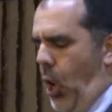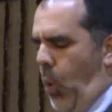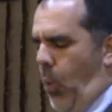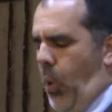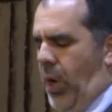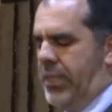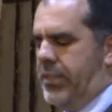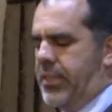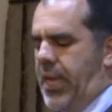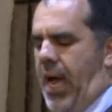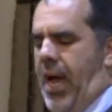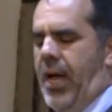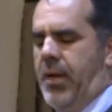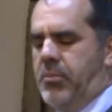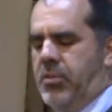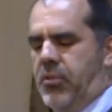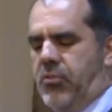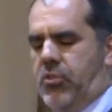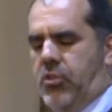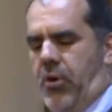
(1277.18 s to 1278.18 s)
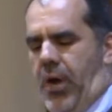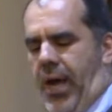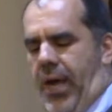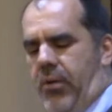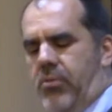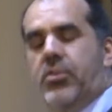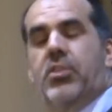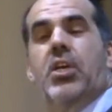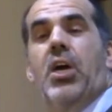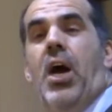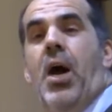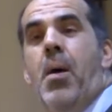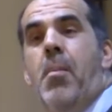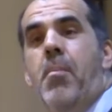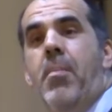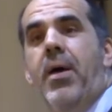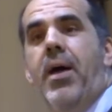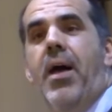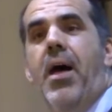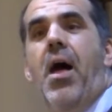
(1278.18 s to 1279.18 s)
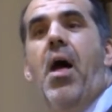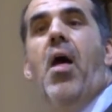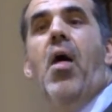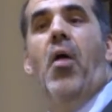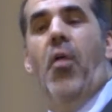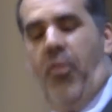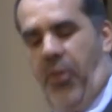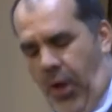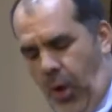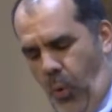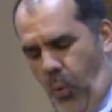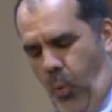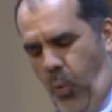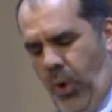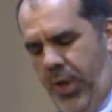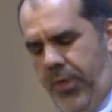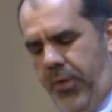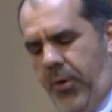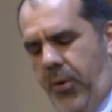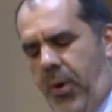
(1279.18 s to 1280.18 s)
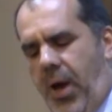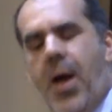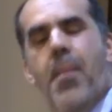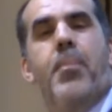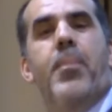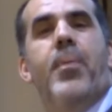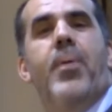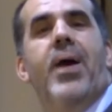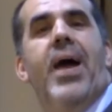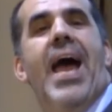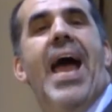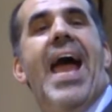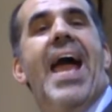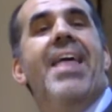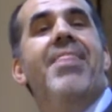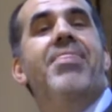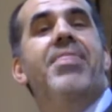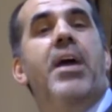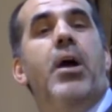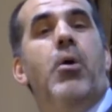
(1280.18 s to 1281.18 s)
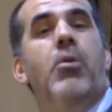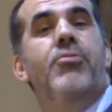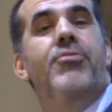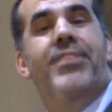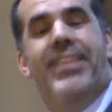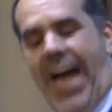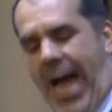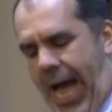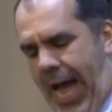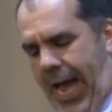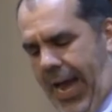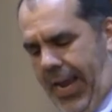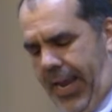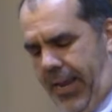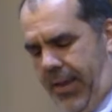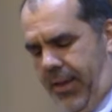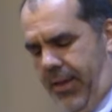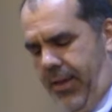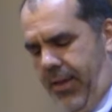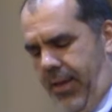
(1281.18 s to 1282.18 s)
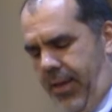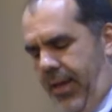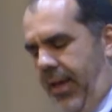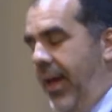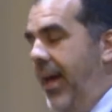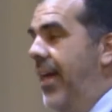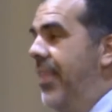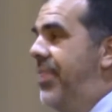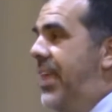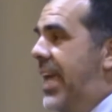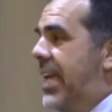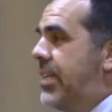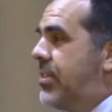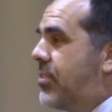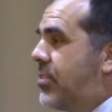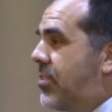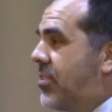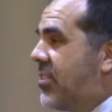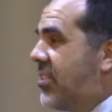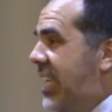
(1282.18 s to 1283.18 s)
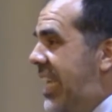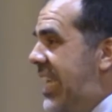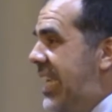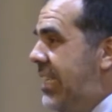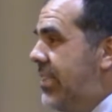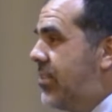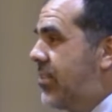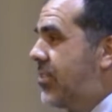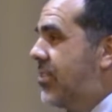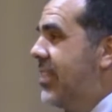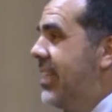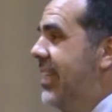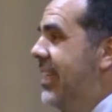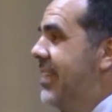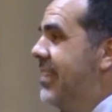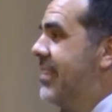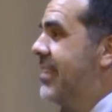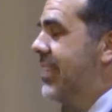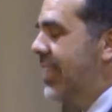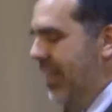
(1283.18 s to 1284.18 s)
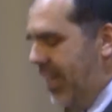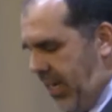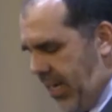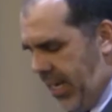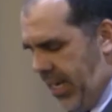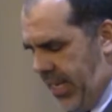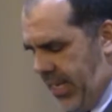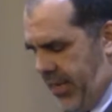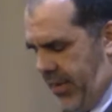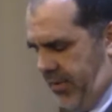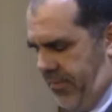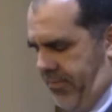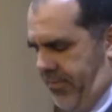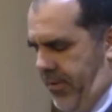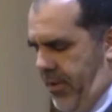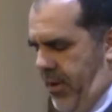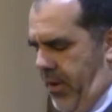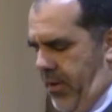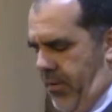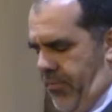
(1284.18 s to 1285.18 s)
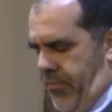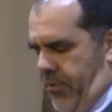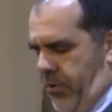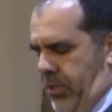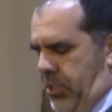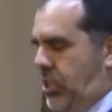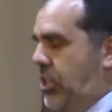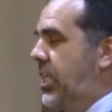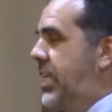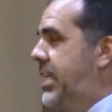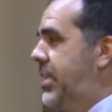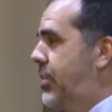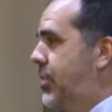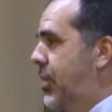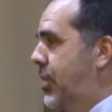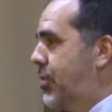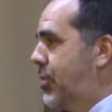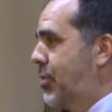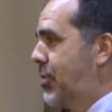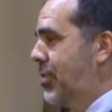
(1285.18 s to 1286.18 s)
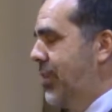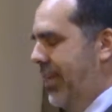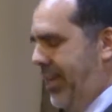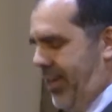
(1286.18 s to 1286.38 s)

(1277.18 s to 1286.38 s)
When times of trials come, they'll wither up and they'll die. They cease to live for Jesus.